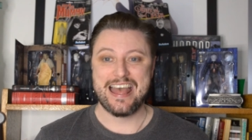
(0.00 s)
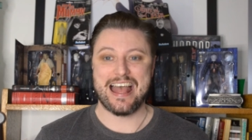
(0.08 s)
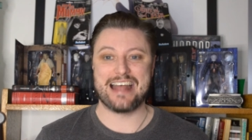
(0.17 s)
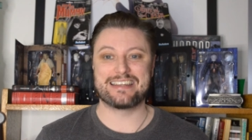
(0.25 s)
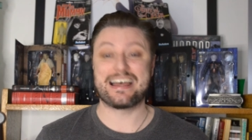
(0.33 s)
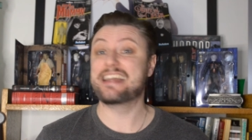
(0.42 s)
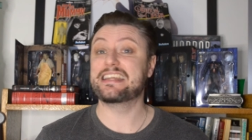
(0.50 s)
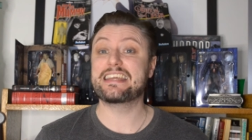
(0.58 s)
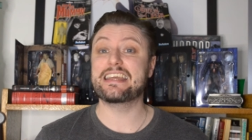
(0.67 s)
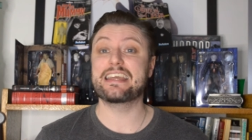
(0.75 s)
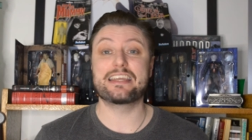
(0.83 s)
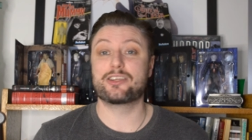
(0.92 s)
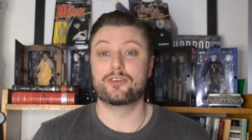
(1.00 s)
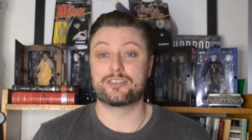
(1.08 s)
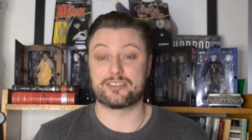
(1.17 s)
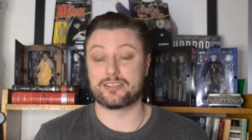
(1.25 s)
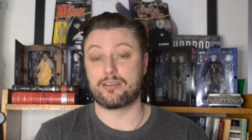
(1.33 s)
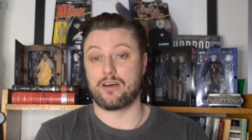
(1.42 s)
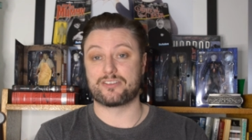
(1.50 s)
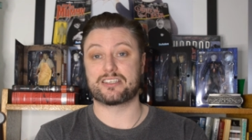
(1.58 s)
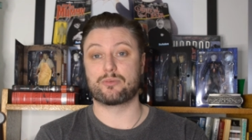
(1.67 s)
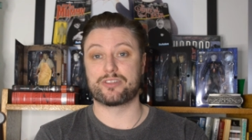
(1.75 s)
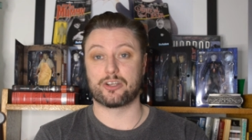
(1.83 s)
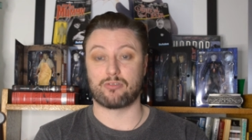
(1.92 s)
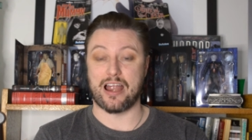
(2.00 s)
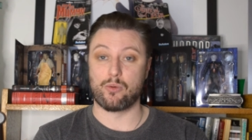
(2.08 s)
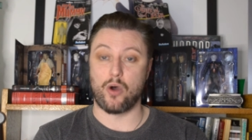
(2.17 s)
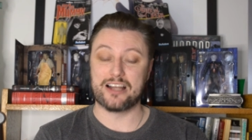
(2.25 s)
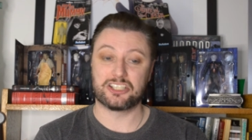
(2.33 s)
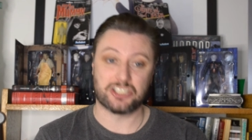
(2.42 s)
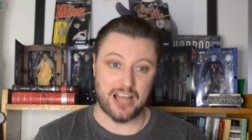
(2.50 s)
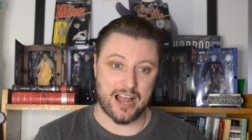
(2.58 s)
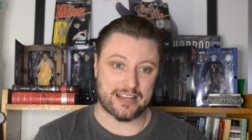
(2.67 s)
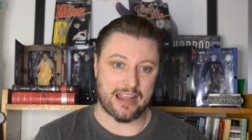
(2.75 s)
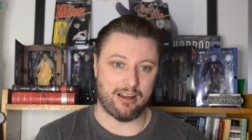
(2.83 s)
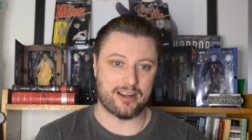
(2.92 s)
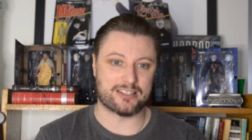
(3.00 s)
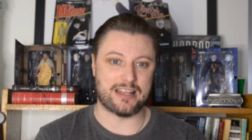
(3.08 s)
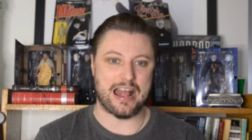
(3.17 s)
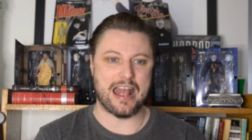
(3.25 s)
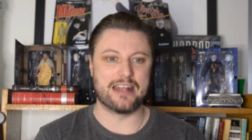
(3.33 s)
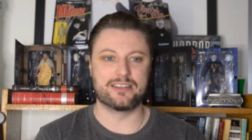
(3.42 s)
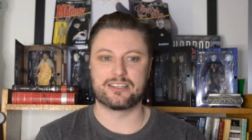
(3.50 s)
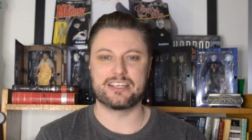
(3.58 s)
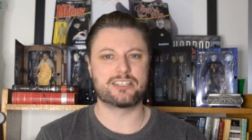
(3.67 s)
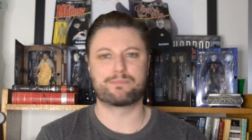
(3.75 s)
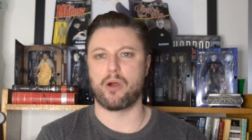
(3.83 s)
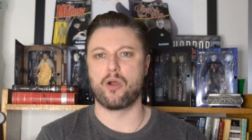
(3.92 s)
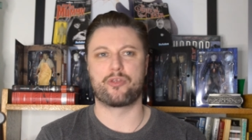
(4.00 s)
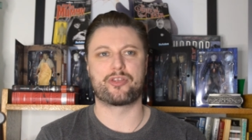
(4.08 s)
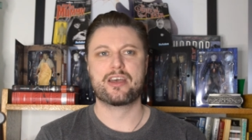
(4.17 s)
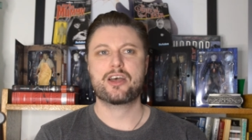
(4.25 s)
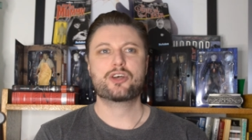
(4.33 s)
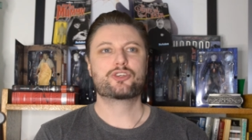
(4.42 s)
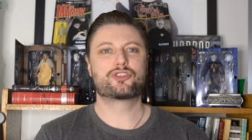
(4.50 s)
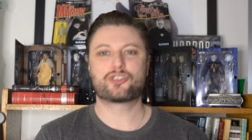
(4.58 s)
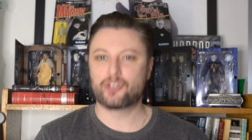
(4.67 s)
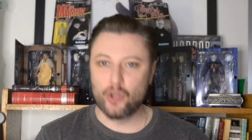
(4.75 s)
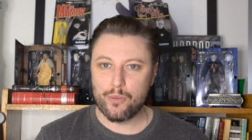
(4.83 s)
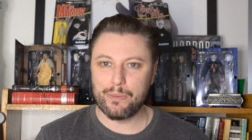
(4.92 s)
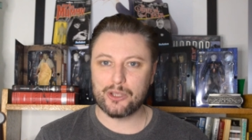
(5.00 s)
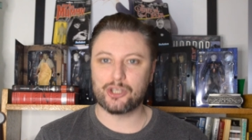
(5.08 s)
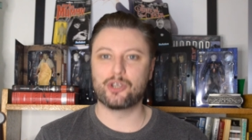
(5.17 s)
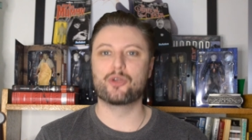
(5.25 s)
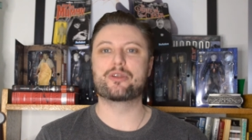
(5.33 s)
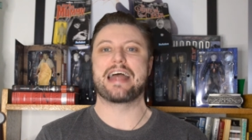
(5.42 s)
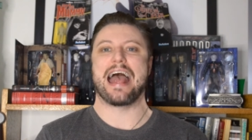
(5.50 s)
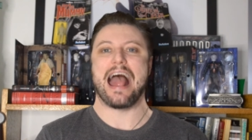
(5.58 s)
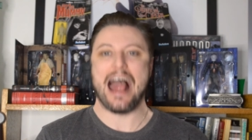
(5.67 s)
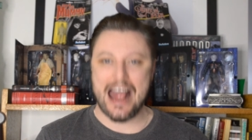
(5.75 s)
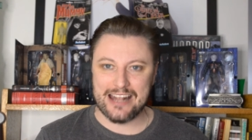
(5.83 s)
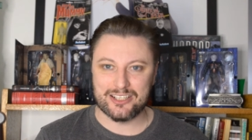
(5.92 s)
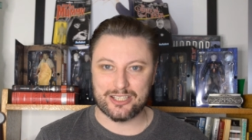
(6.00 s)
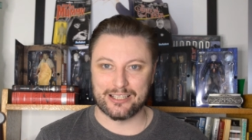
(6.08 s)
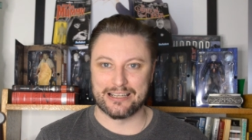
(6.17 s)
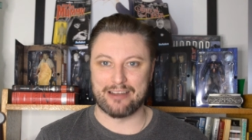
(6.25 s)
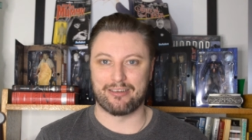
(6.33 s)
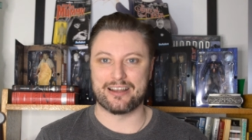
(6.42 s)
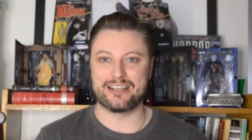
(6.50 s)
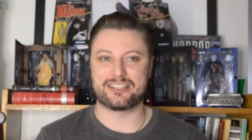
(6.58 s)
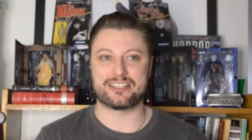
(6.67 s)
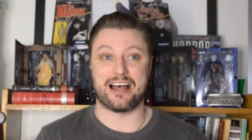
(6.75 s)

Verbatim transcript: And, and here he uses it, obviously, with a great white shark character, and he's both super cute and hilarious.